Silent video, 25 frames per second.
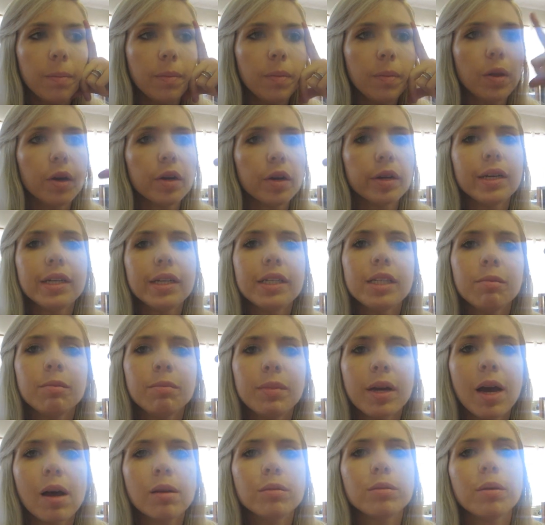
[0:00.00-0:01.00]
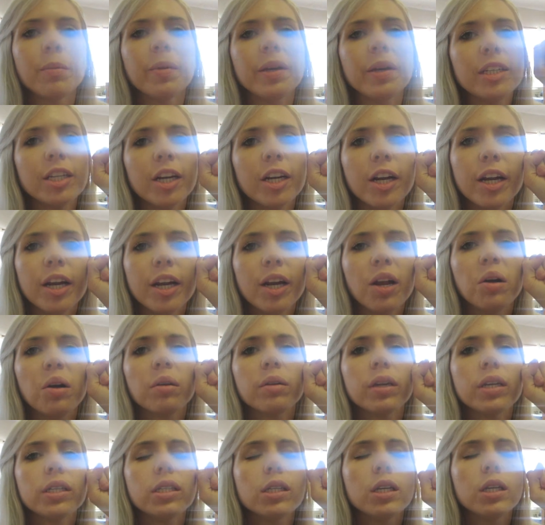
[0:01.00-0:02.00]
blurry sometimes when we turn it
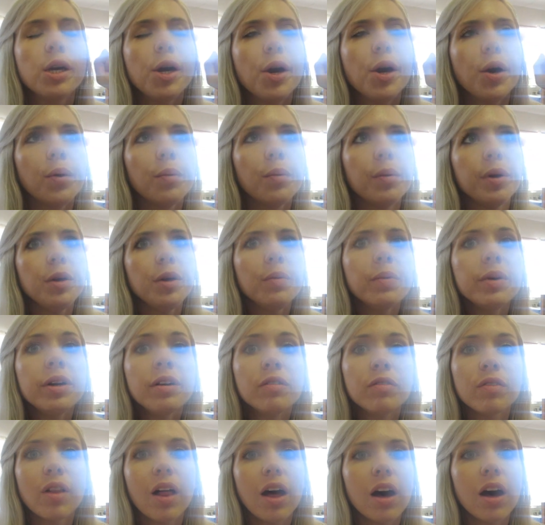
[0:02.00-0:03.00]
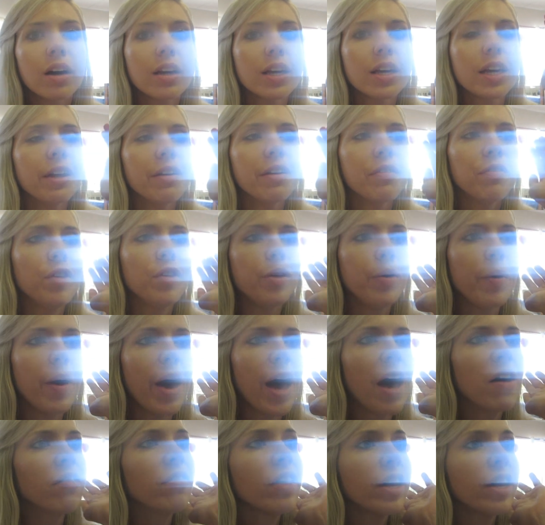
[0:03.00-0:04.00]
on, because when you want to vlog, if you
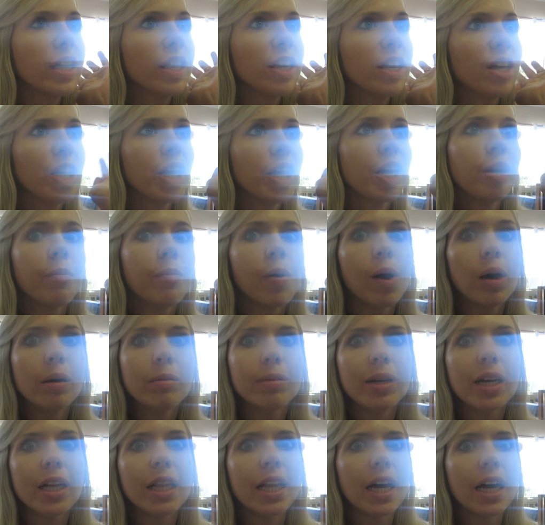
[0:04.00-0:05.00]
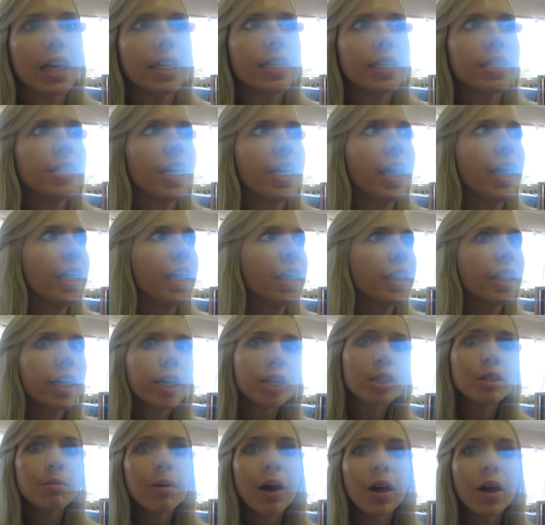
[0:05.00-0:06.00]
have like a good moment, like say
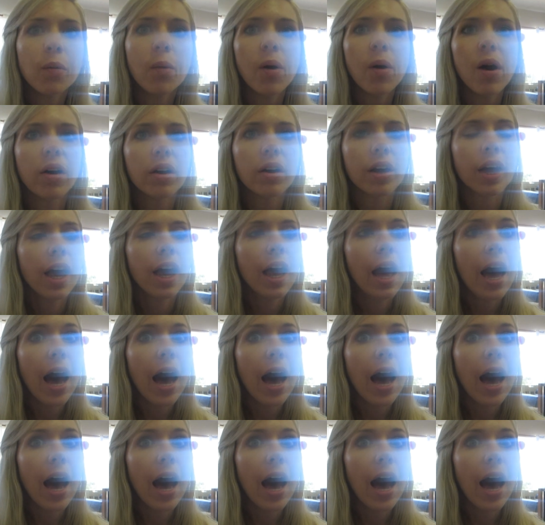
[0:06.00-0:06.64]
Claire's about to walk,